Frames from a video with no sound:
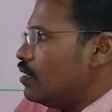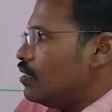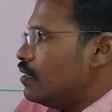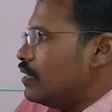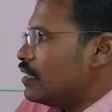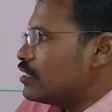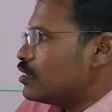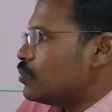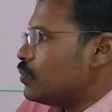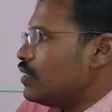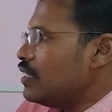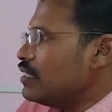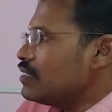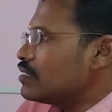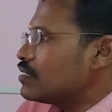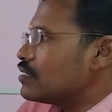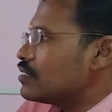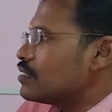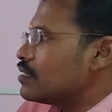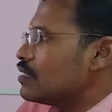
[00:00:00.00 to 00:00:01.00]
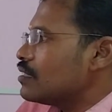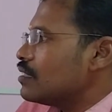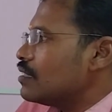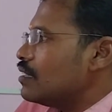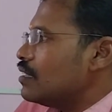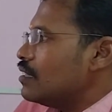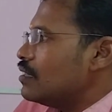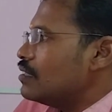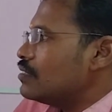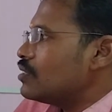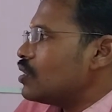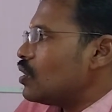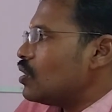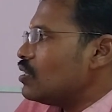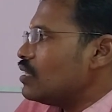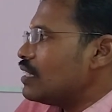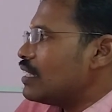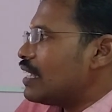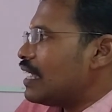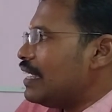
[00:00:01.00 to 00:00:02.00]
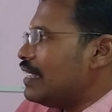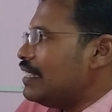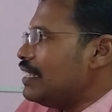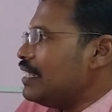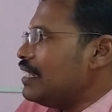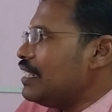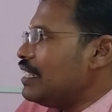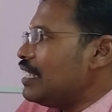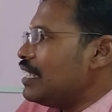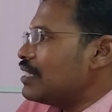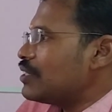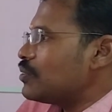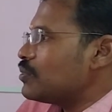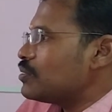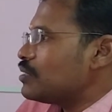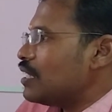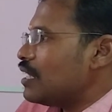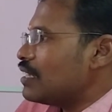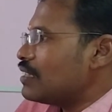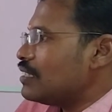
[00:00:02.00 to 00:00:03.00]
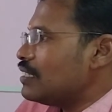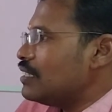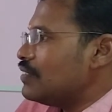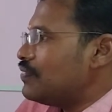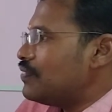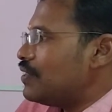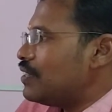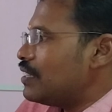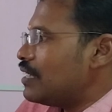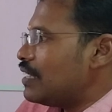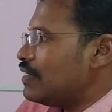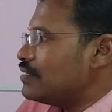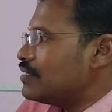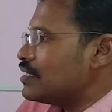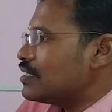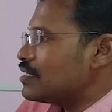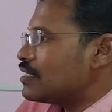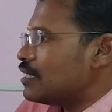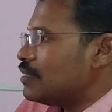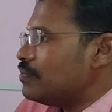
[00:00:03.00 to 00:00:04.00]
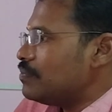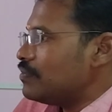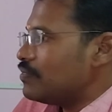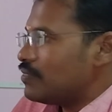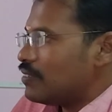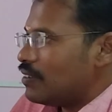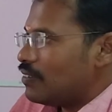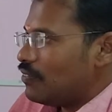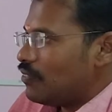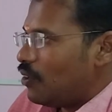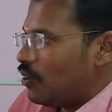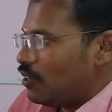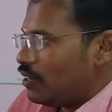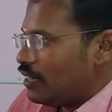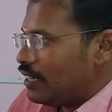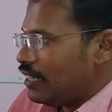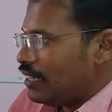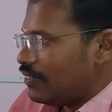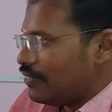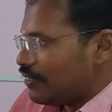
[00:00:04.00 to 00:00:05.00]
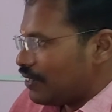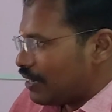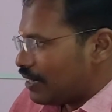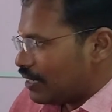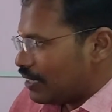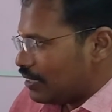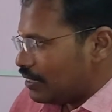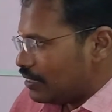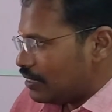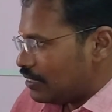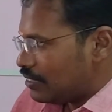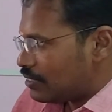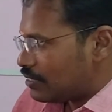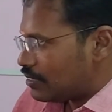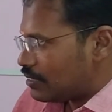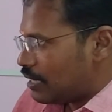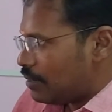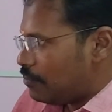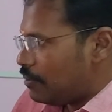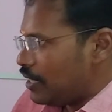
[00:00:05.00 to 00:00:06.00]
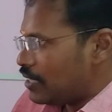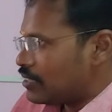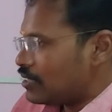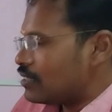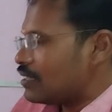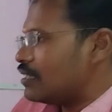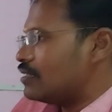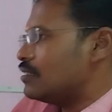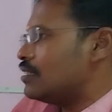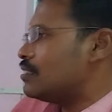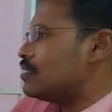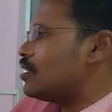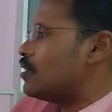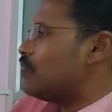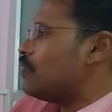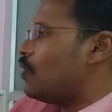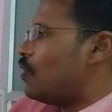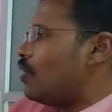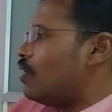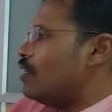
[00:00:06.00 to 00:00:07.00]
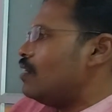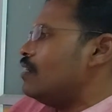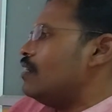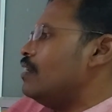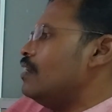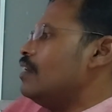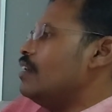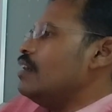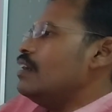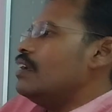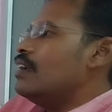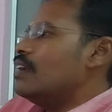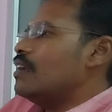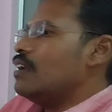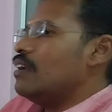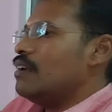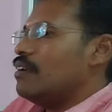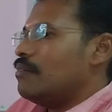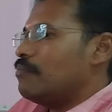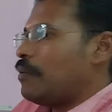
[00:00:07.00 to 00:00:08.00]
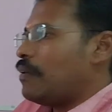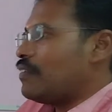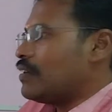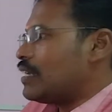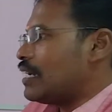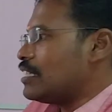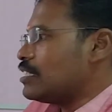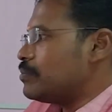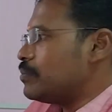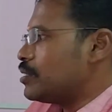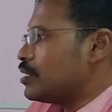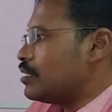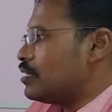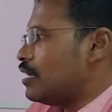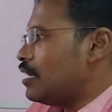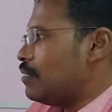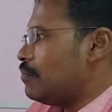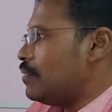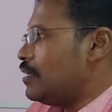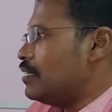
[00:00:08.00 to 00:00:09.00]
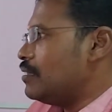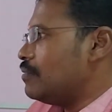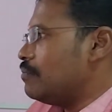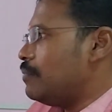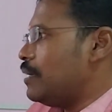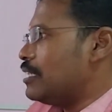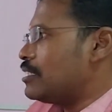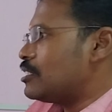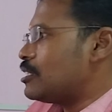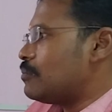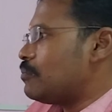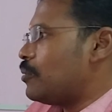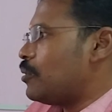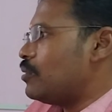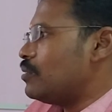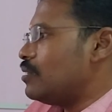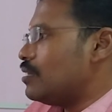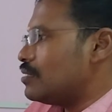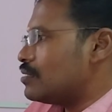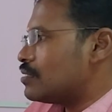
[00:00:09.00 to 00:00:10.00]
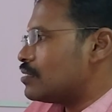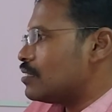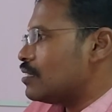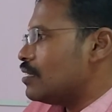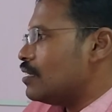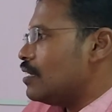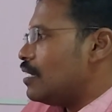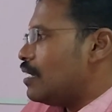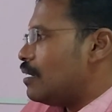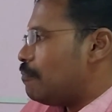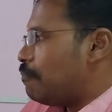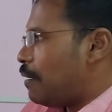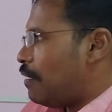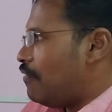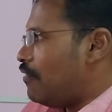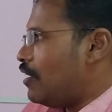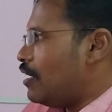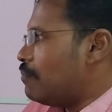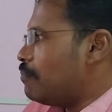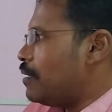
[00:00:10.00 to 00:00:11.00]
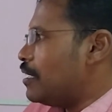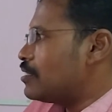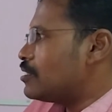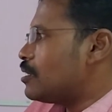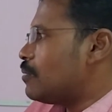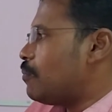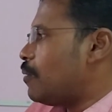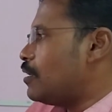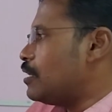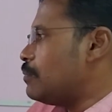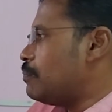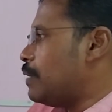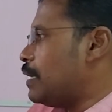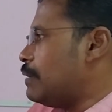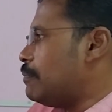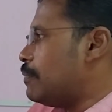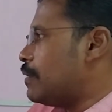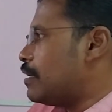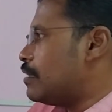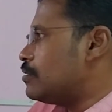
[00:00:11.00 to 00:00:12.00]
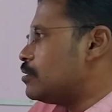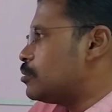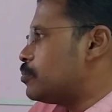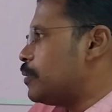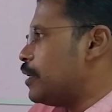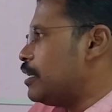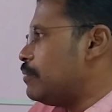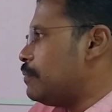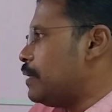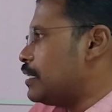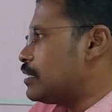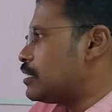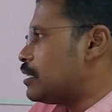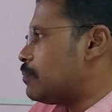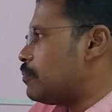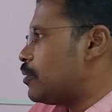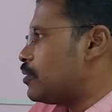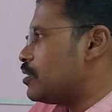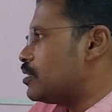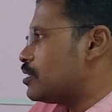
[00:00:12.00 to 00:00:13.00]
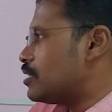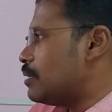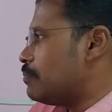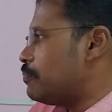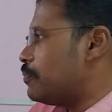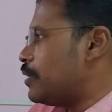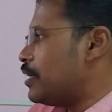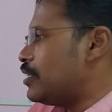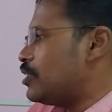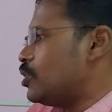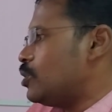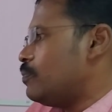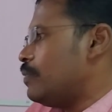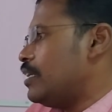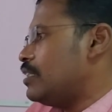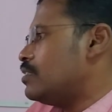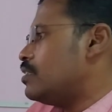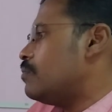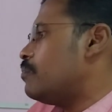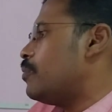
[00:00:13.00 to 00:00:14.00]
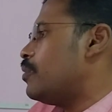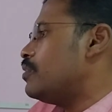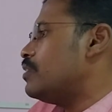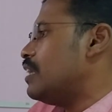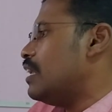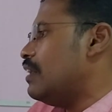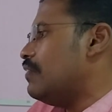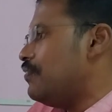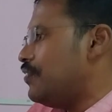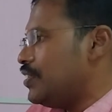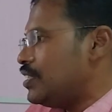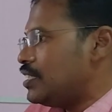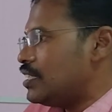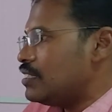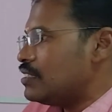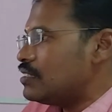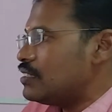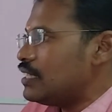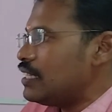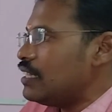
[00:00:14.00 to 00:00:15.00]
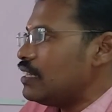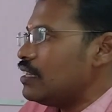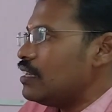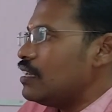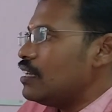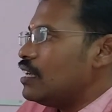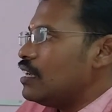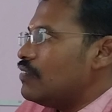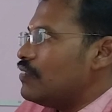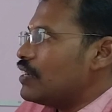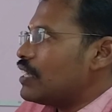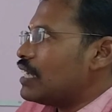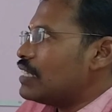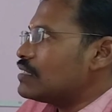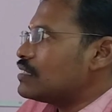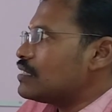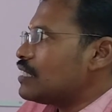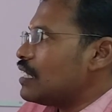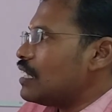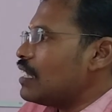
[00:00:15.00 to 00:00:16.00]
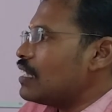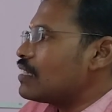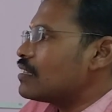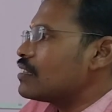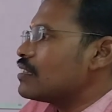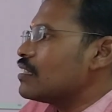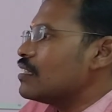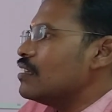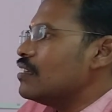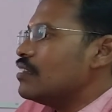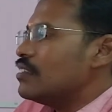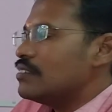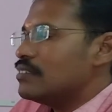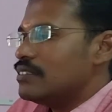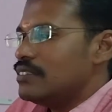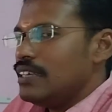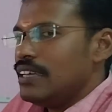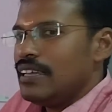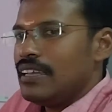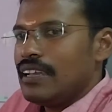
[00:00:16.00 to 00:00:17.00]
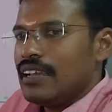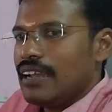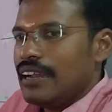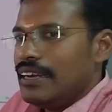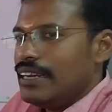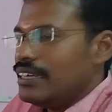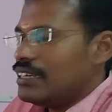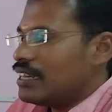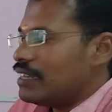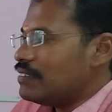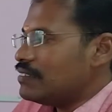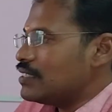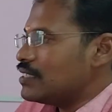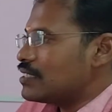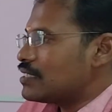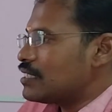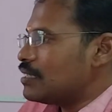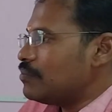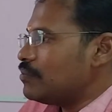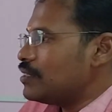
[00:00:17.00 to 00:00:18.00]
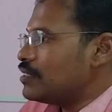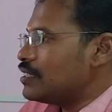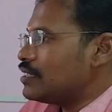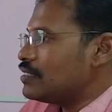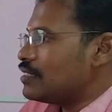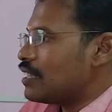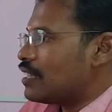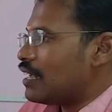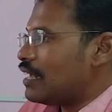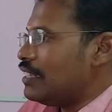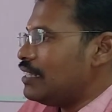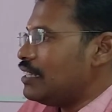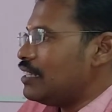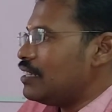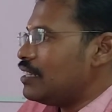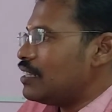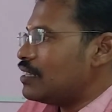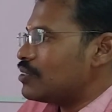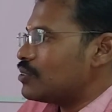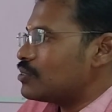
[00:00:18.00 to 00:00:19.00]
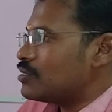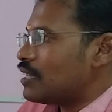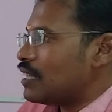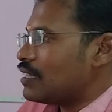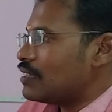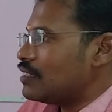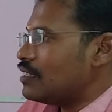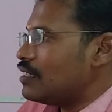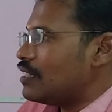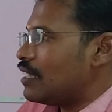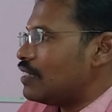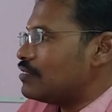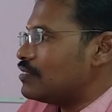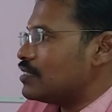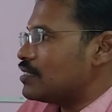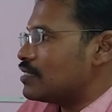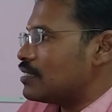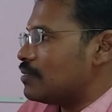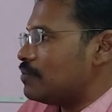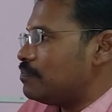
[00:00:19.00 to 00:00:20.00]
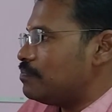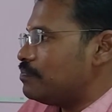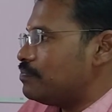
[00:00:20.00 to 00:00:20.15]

Next one is, these are the criteria to select the different drive system. Already this tabulation consists of all power transmission element. Based upon this power, based upon the peripheral speed, based upon the step ratio, based upon the efficiency, we can select the any drive system. This is a criteria to select the drive system.